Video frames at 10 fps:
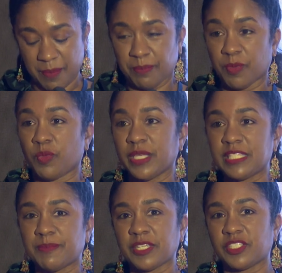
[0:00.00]
But we
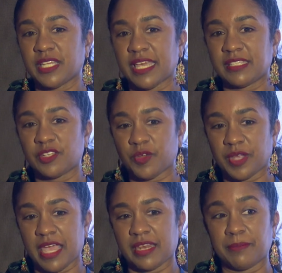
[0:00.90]
specialize in
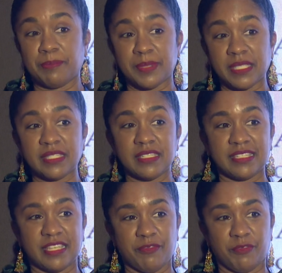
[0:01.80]
creating business
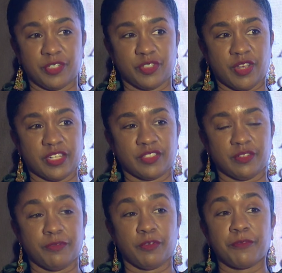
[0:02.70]
infrastructure
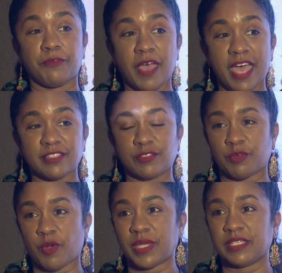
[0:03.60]
for
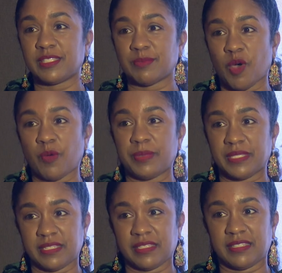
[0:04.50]
fast-growing small
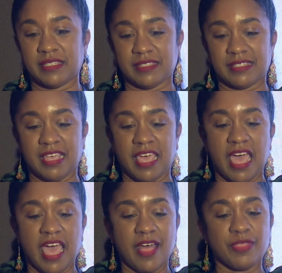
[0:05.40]
businesses.
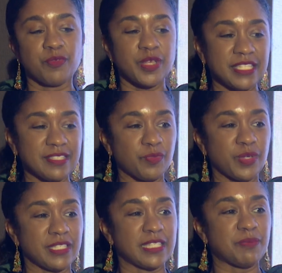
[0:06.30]
And the reason
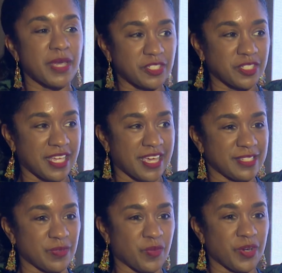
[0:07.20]
we specialize
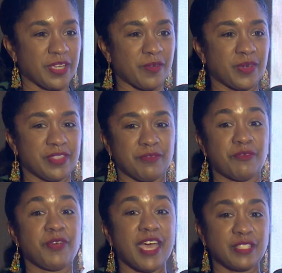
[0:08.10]
in working with
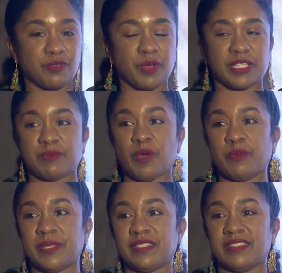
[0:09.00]
fast-growing small
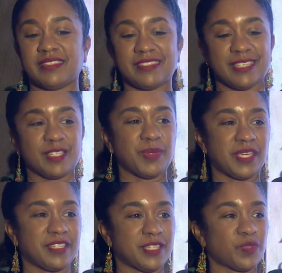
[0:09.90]
businesses is
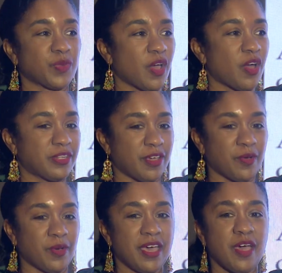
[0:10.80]
because, as we all
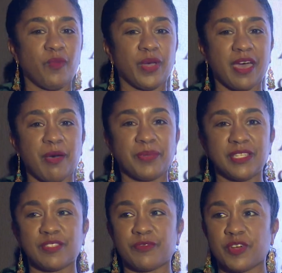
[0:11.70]
know, when
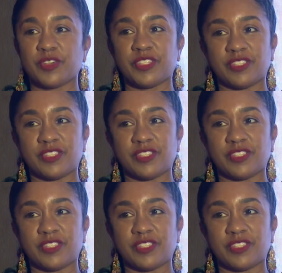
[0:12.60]
companies first